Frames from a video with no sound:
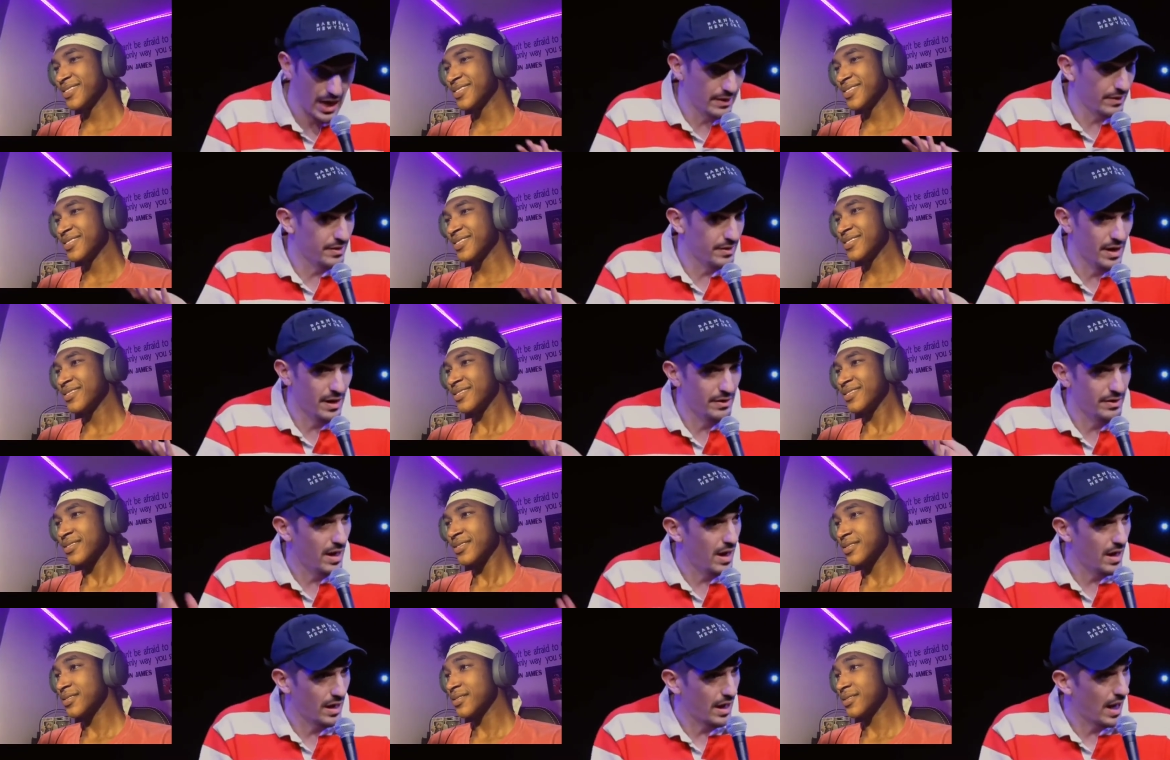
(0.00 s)
Speaker 1: I don't know,
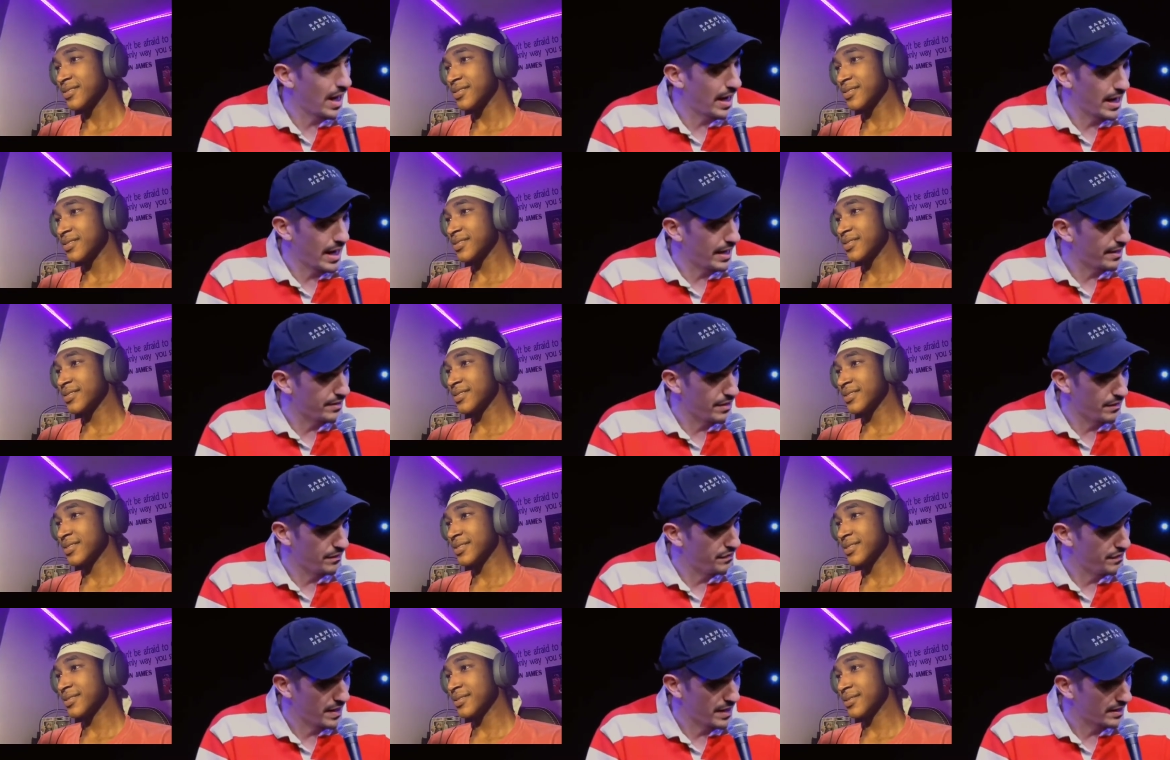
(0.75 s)
dog. I got
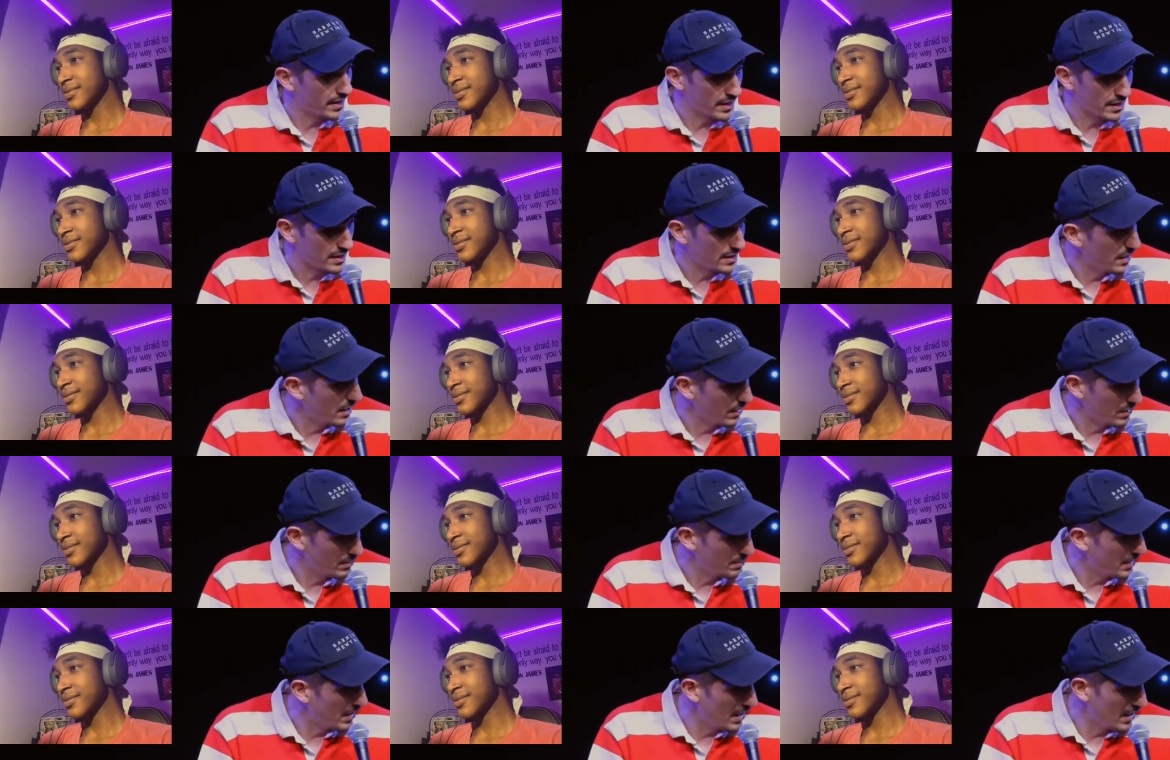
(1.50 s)
no fucking clue.
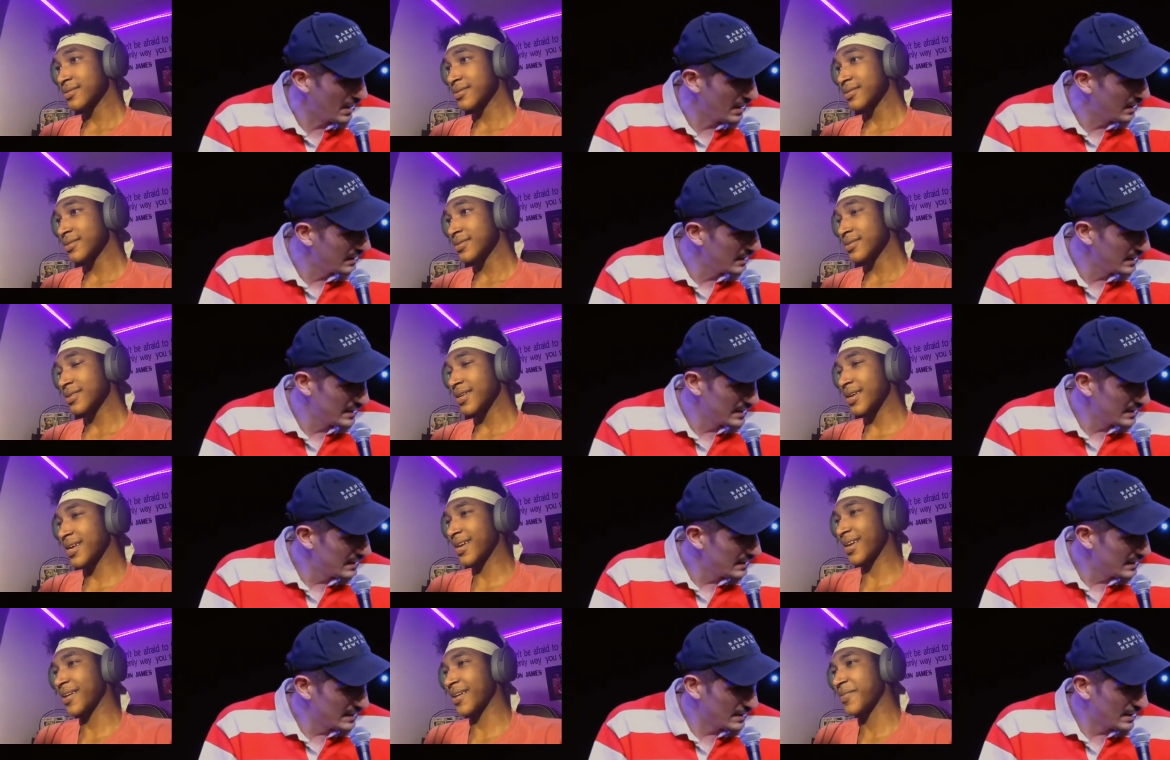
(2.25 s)
Well,
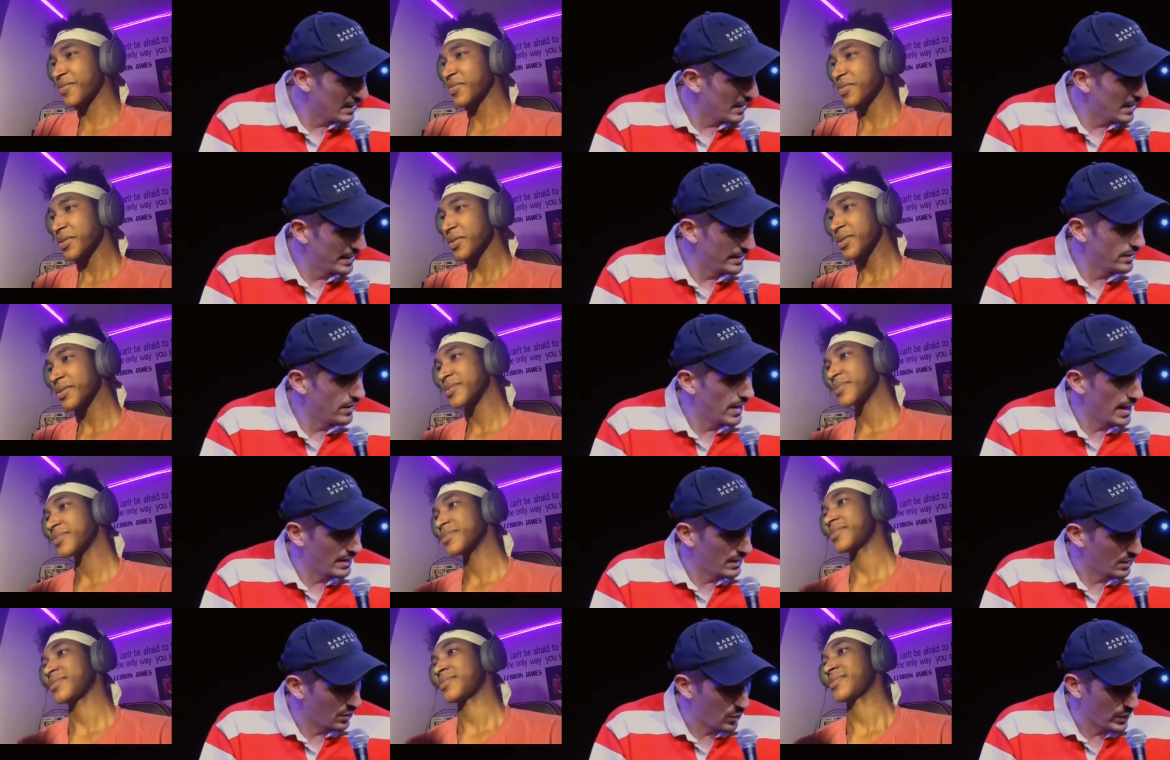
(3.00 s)
I know
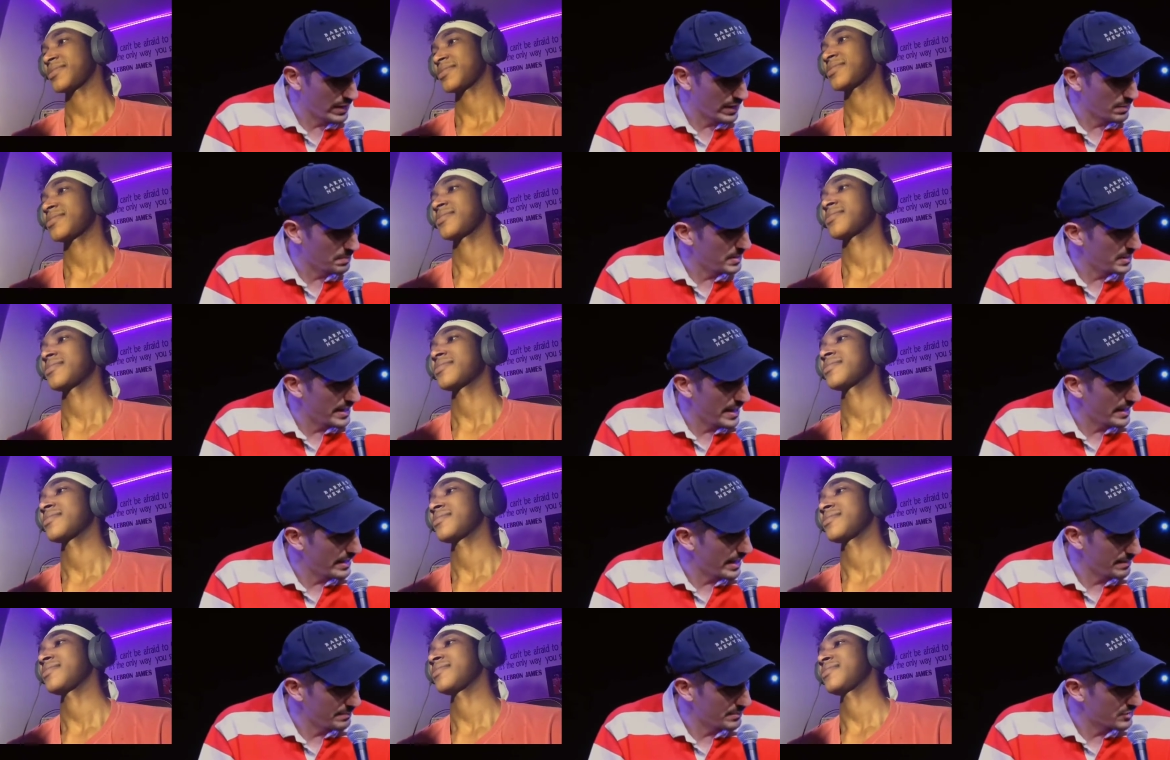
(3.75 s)
I look weird, but
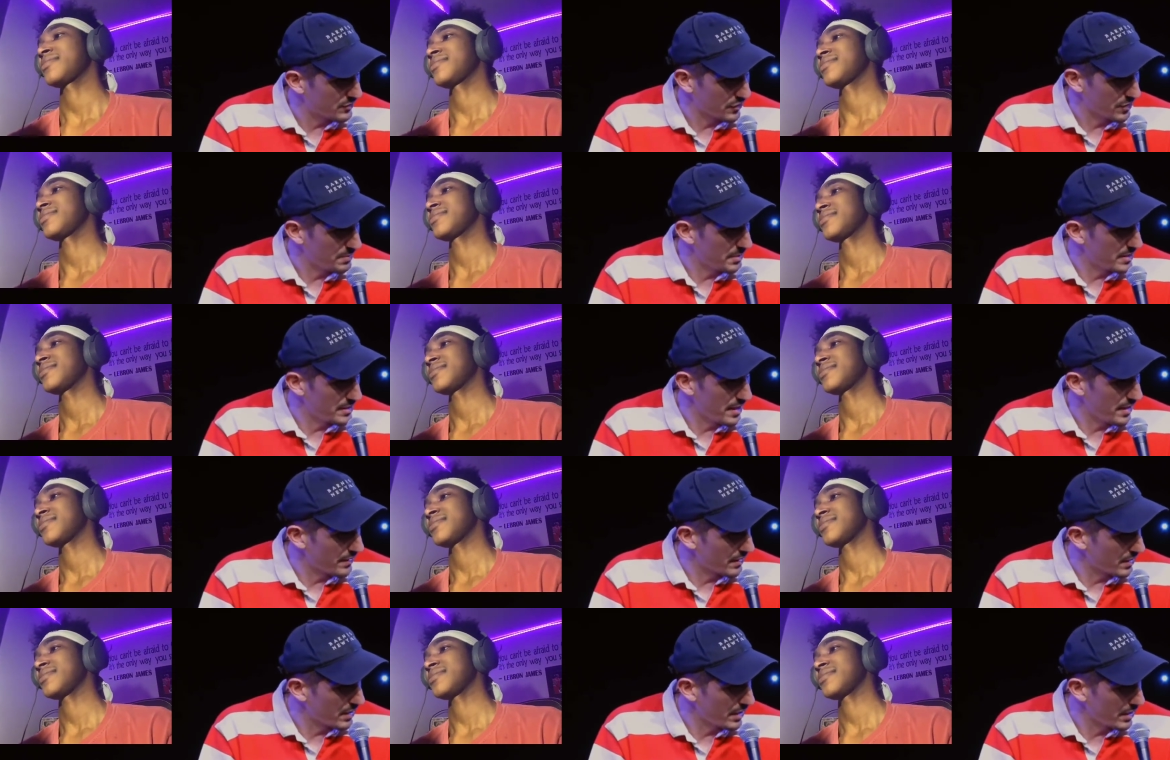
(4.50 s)
that name is from
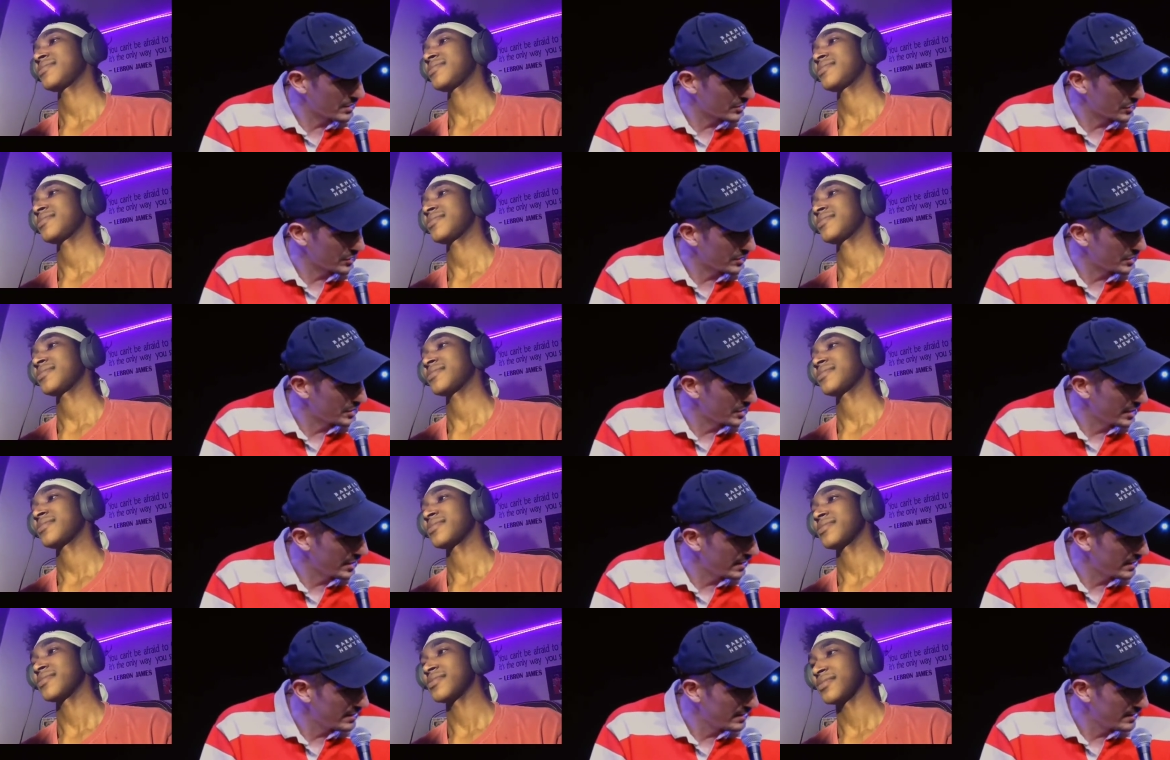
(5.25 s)
another country,
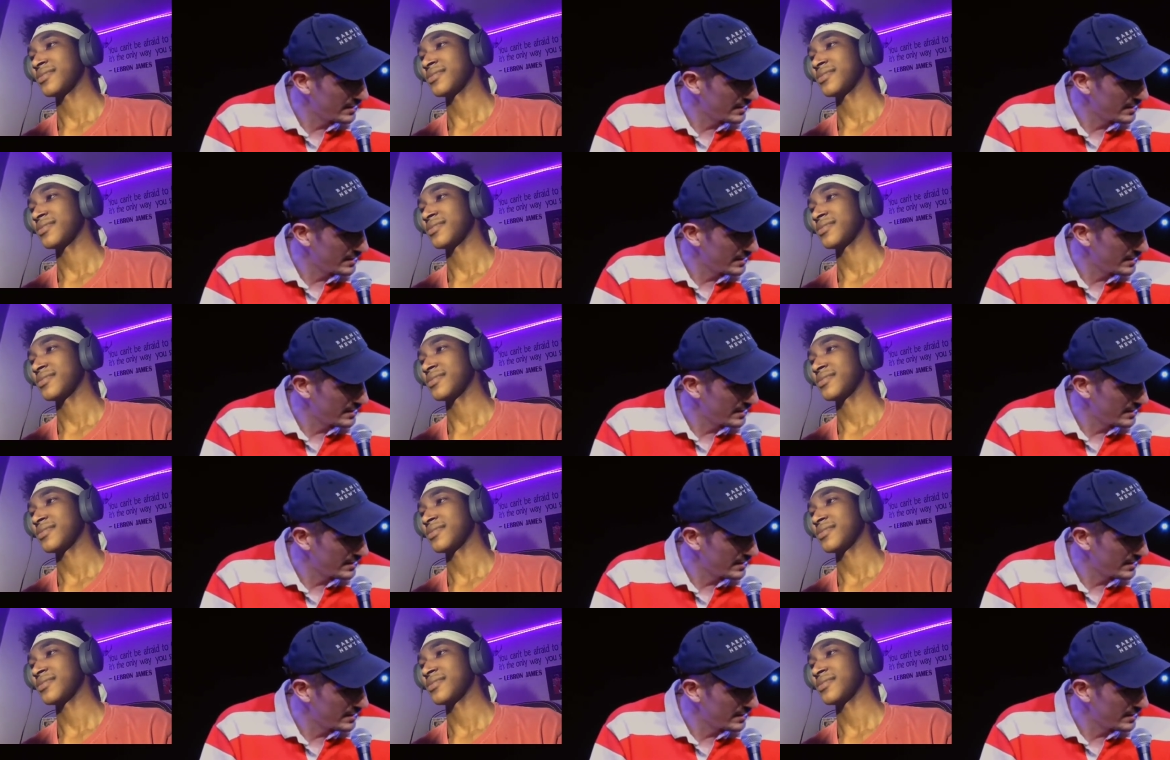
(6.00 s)
shit.